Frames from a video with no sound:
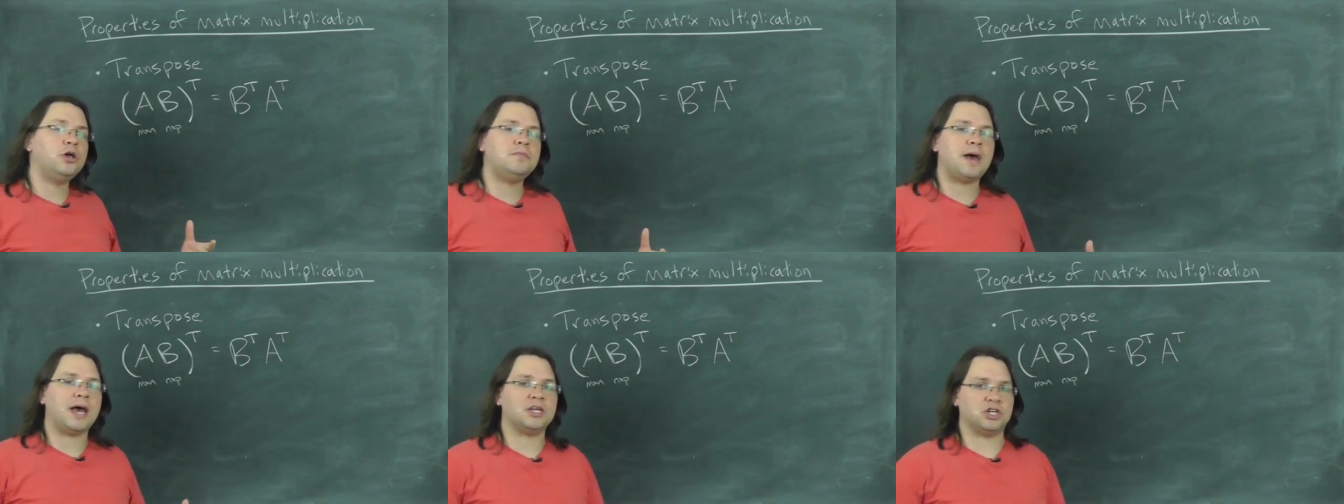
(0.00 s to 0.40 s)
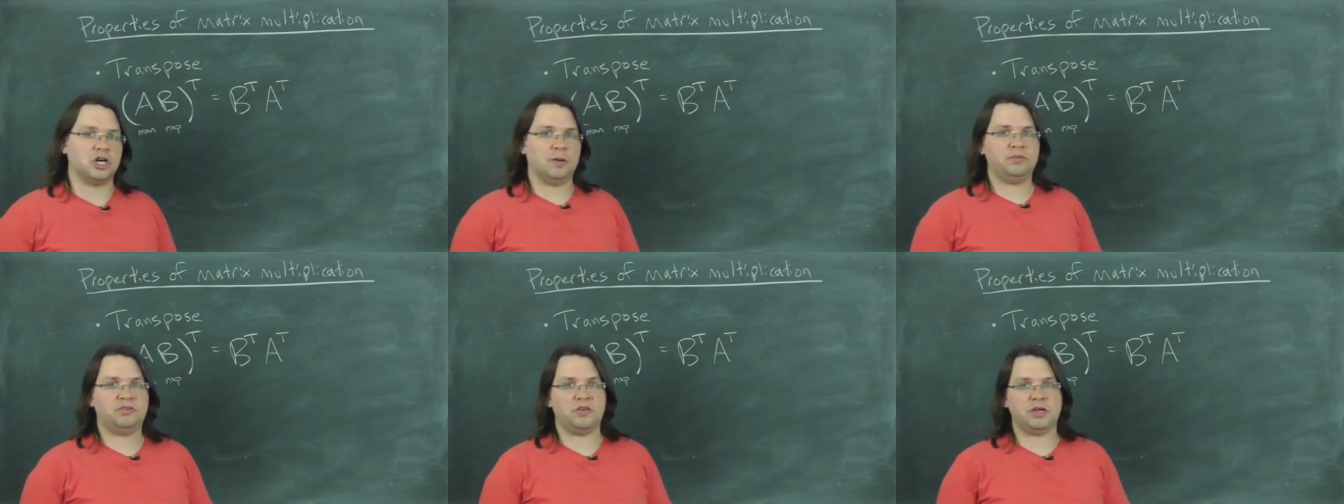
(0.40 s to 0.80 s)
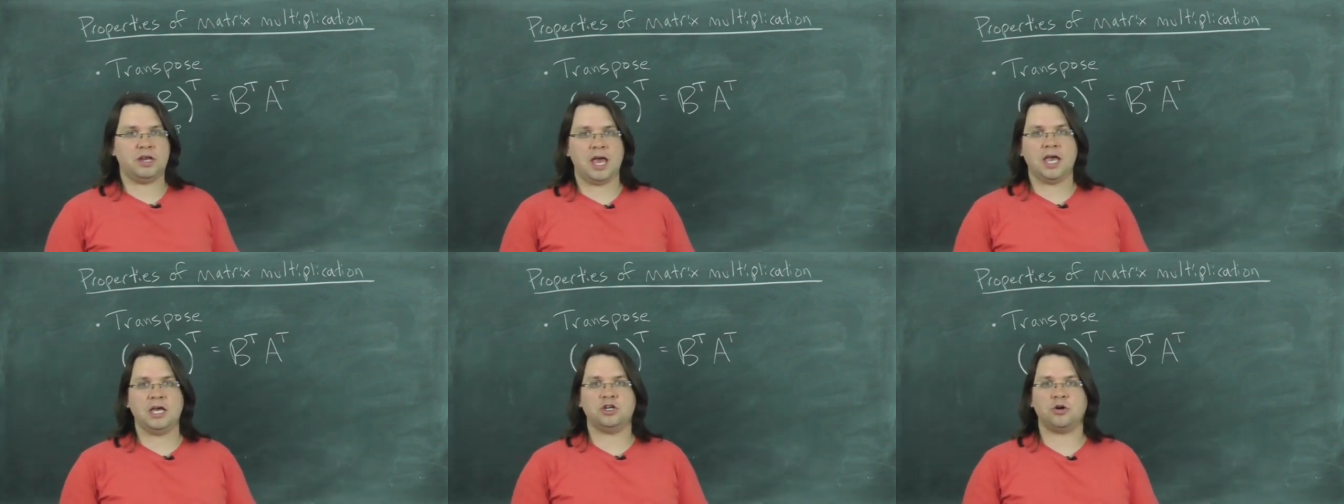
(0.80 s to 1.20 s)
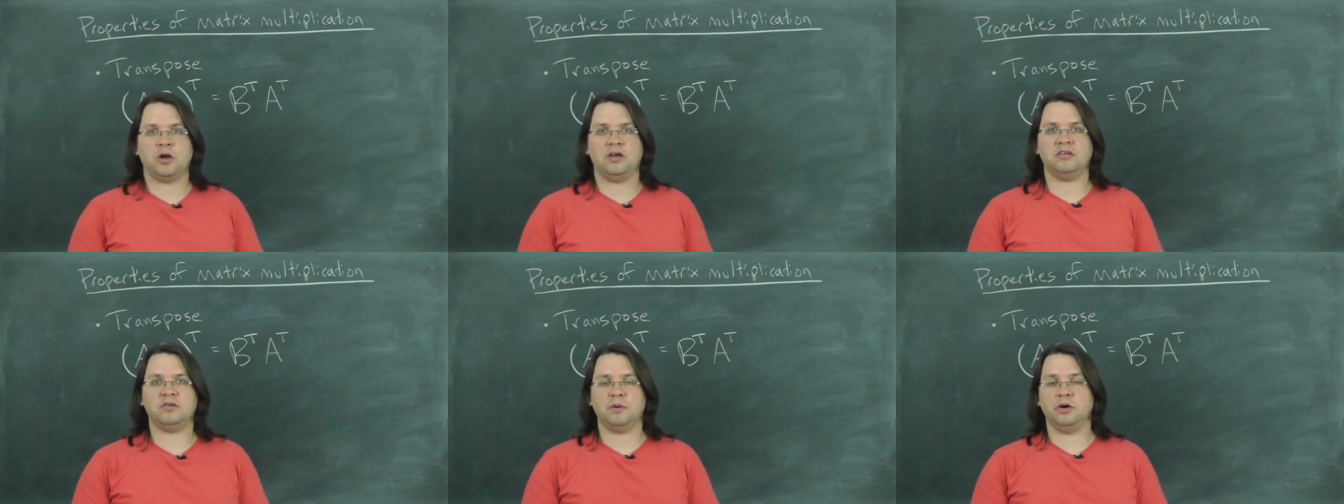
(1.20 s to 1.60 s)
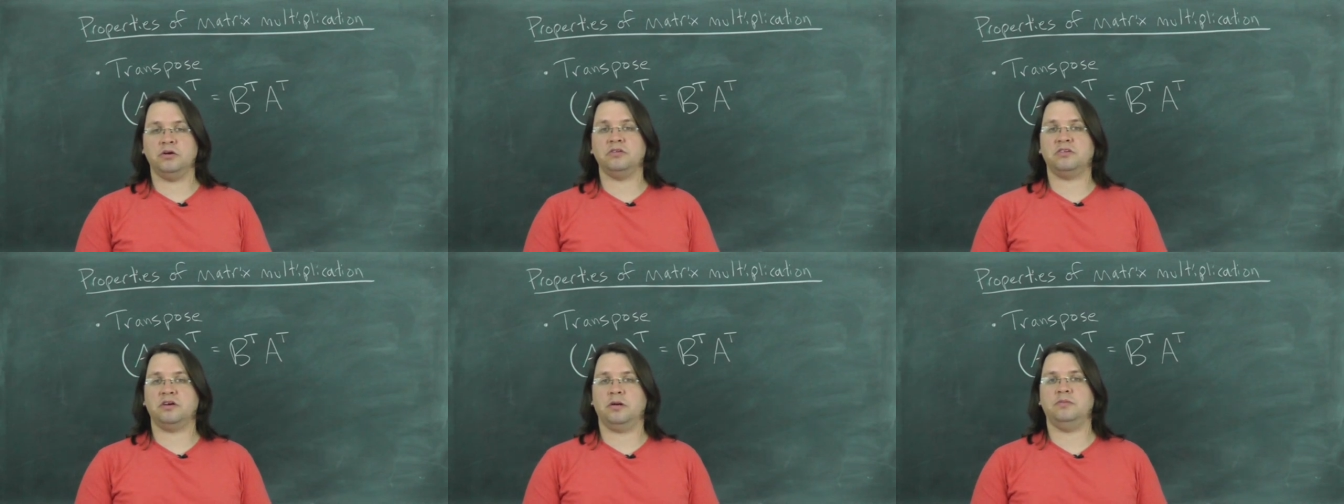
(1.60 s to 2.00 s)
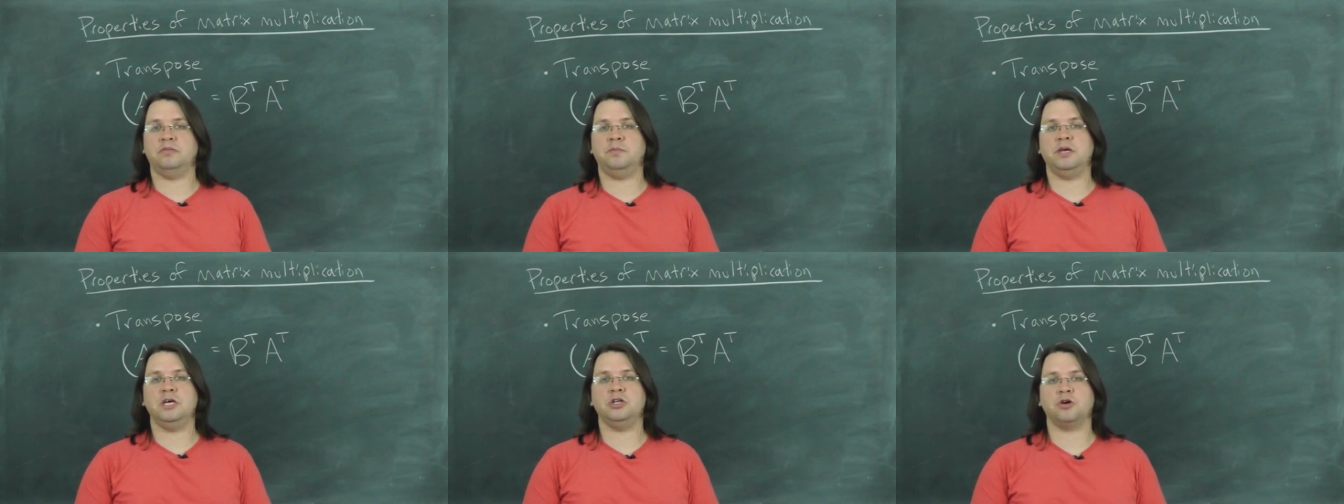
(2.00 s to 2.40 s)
match up so that A transpose times B